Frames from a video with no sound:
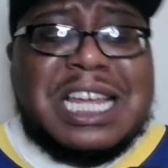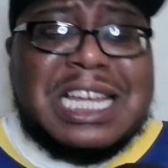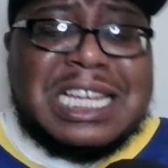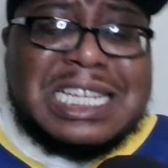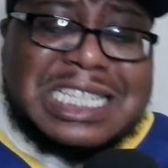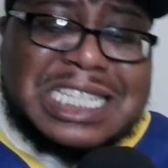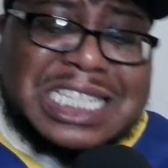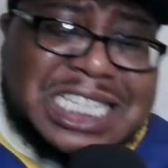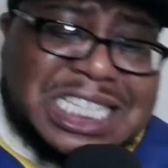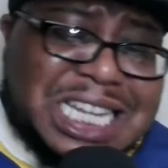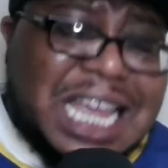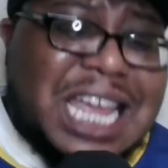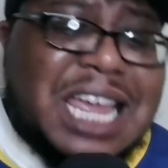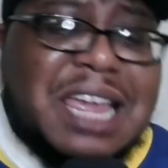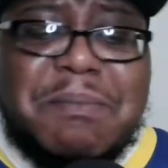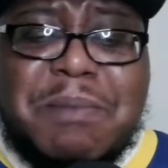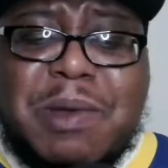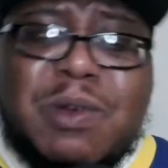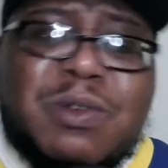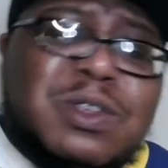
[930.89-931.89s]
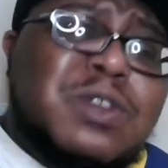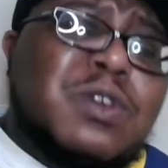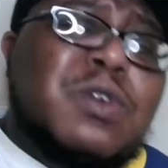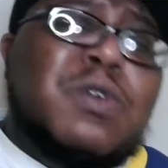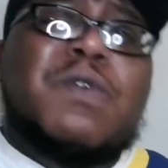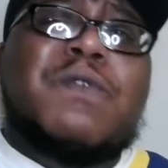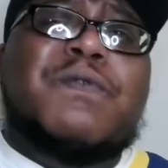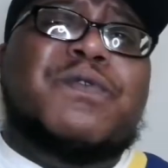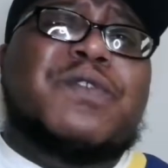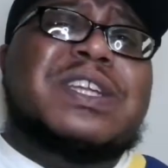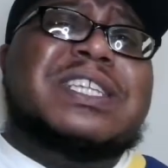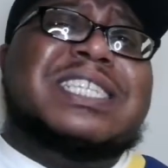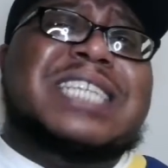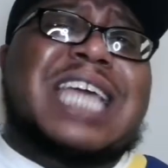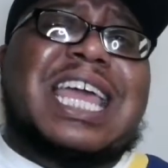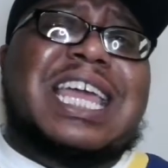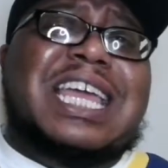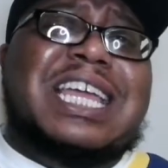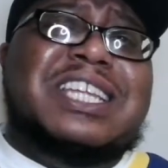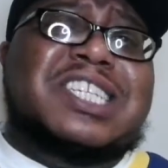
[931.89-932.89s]
Shame on you for
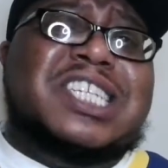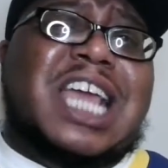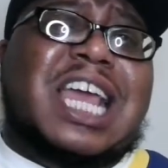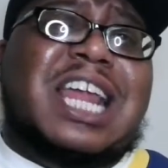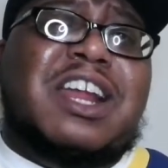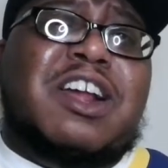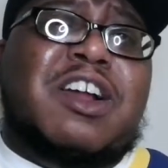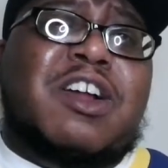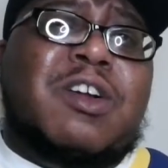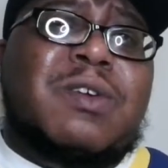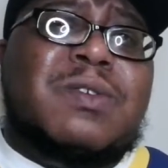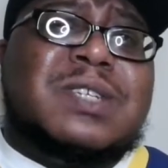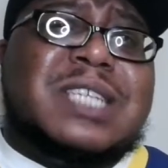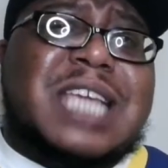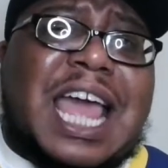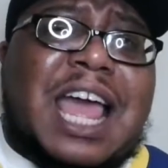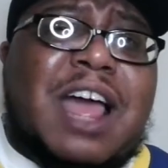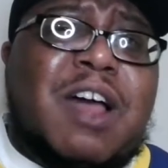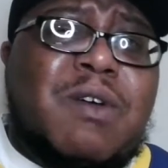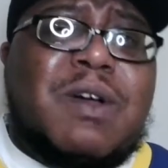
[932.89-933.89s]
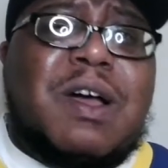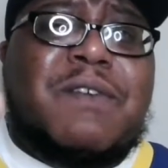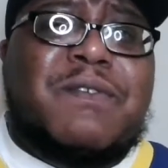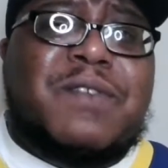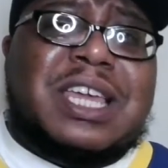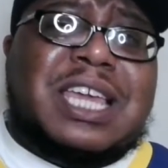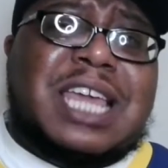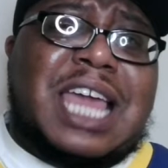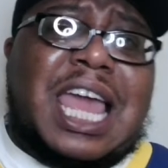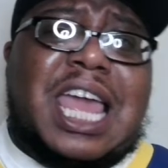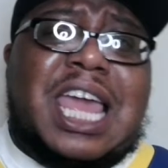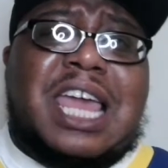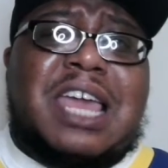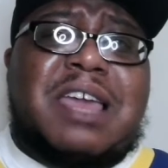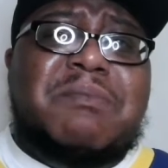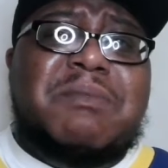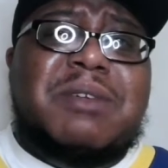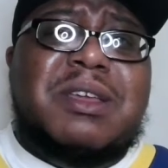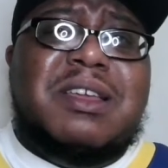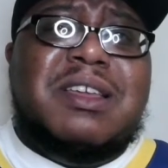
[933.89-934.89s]
taking Jalen Hurts out of a game